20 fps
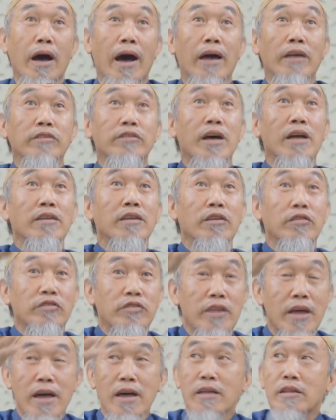Azan
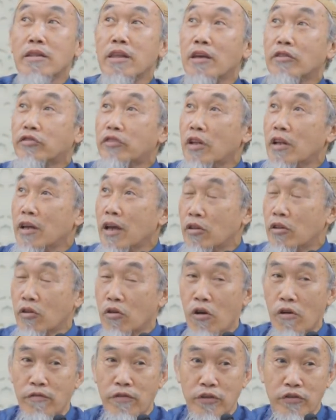is there, they are still in
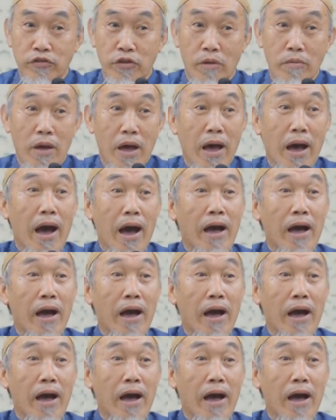the coffee shop.